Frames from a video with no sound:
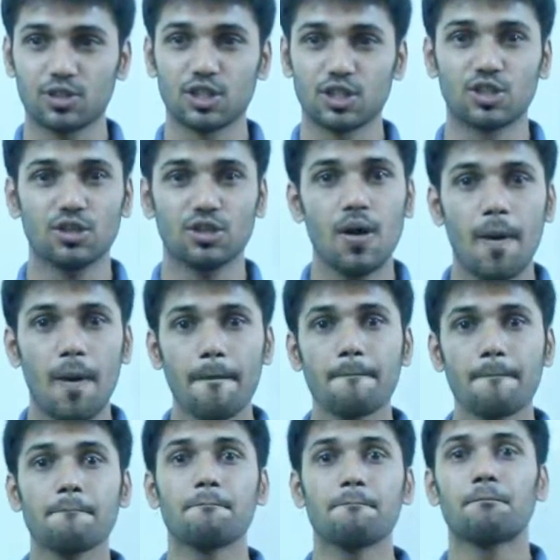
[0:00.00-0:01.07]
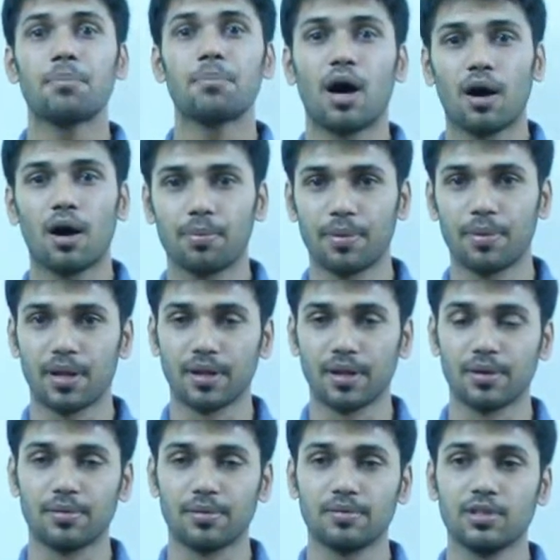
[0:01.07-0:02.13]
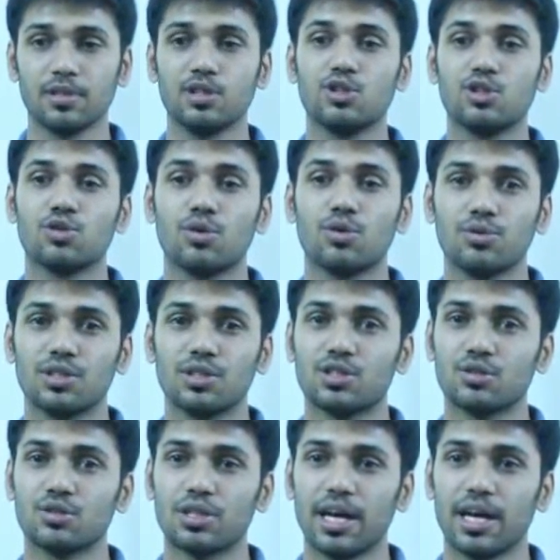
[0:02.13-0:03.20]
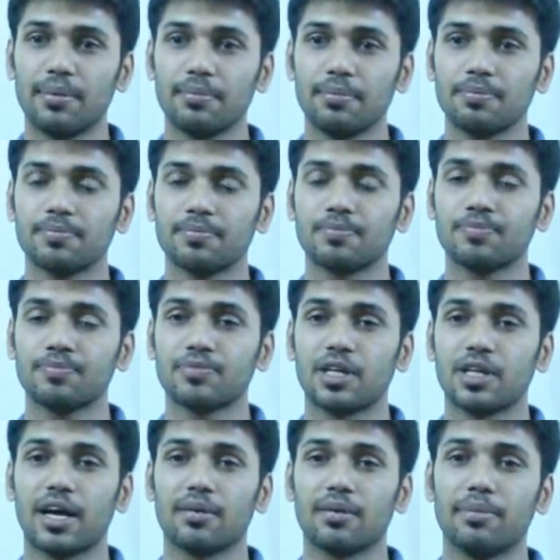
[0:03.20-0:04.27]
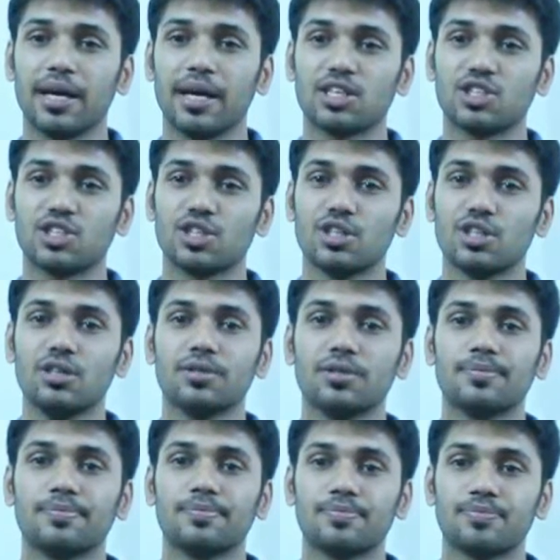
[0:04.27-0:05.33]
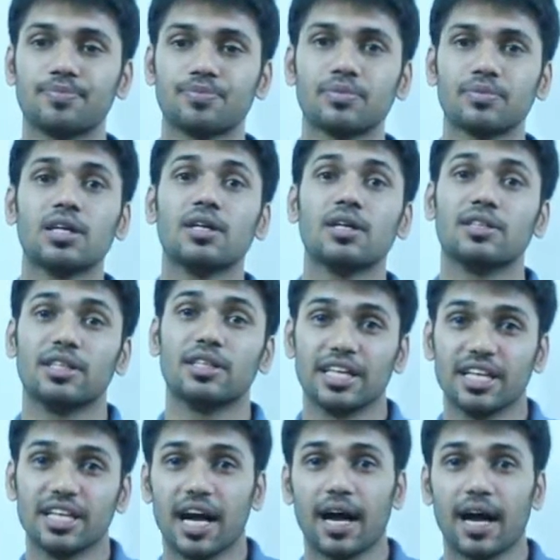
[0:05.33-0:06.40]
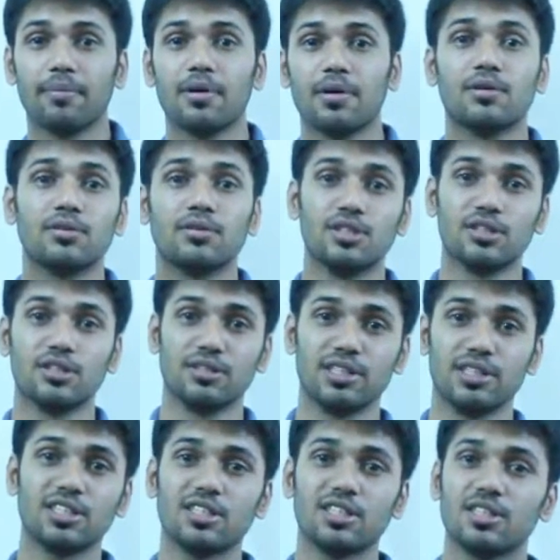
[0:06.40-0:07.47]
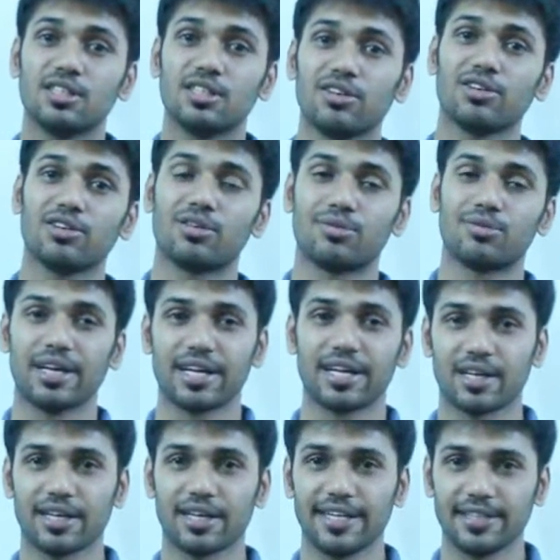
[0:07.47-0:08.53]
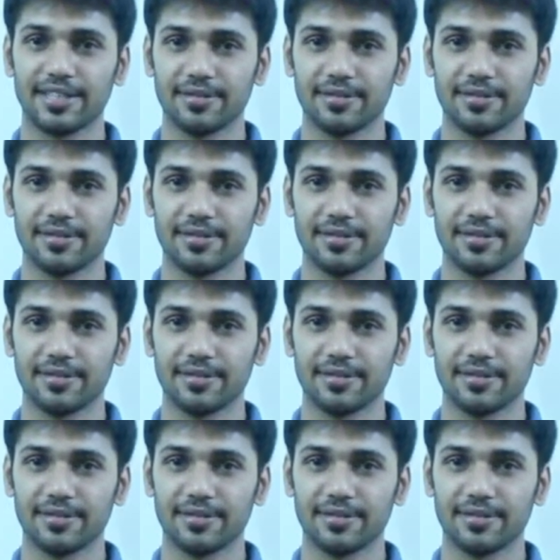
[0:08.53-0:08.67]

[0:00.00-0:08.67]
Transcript: into purple. You show it to them and make sure they have done it correctly.